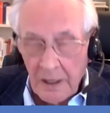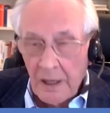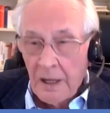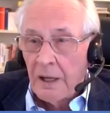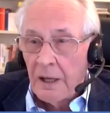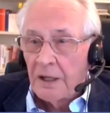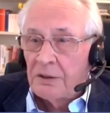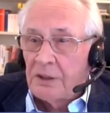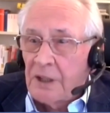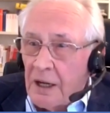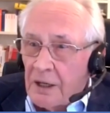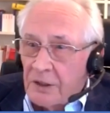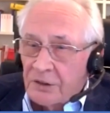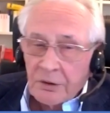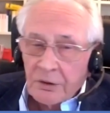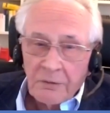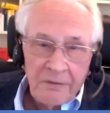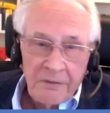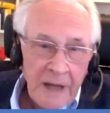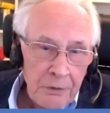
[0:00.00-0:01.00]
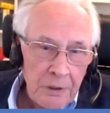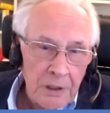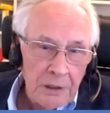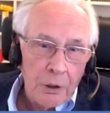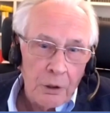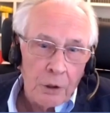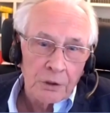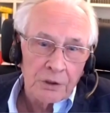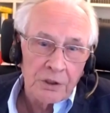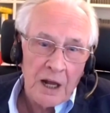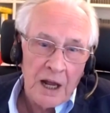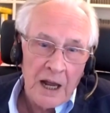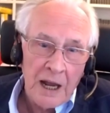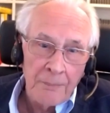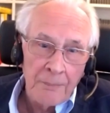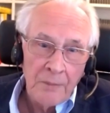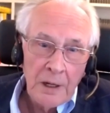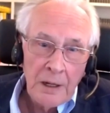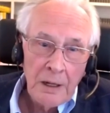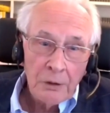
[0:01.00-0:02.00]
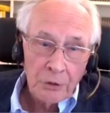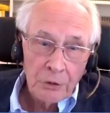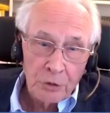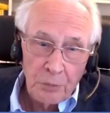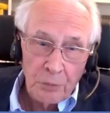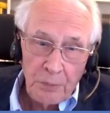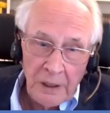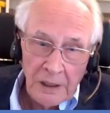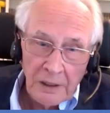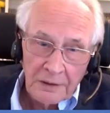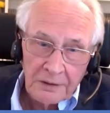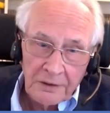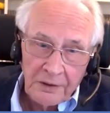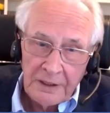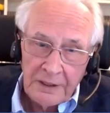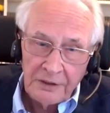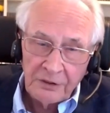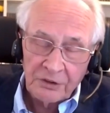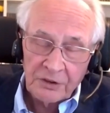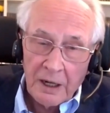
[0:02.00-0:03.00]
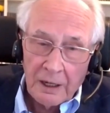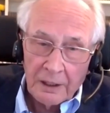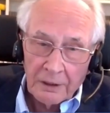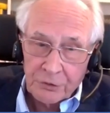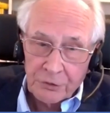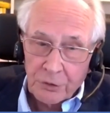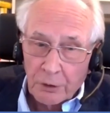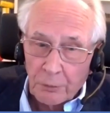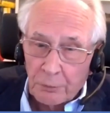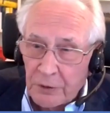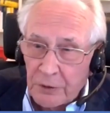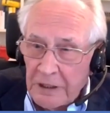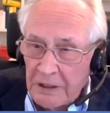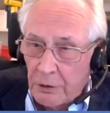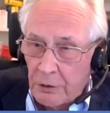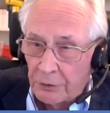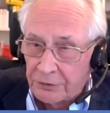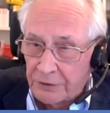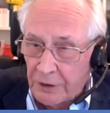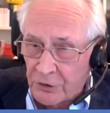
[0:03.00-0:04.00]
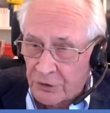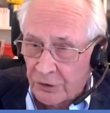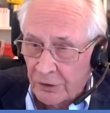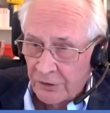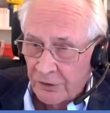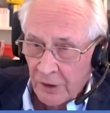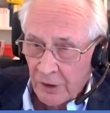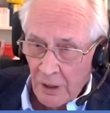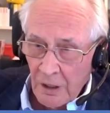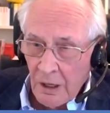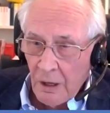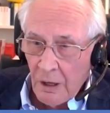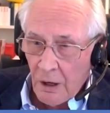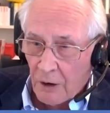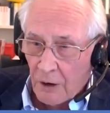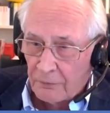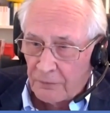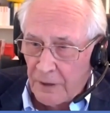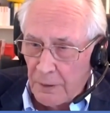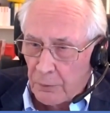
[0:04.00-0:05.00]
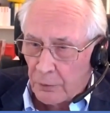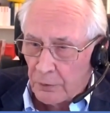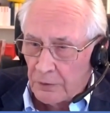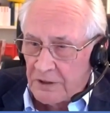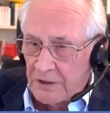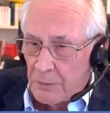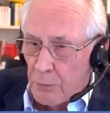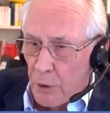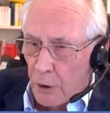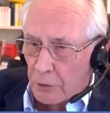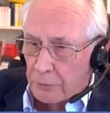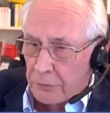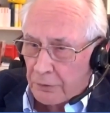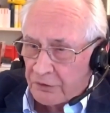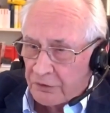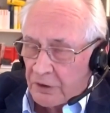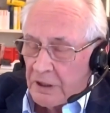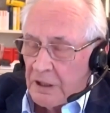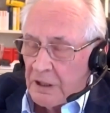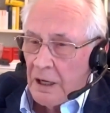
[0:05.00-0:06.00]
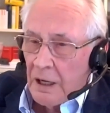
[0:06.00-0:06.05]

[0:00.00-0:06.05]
It takes a very long time to build these cultural preconditions of liberal democracy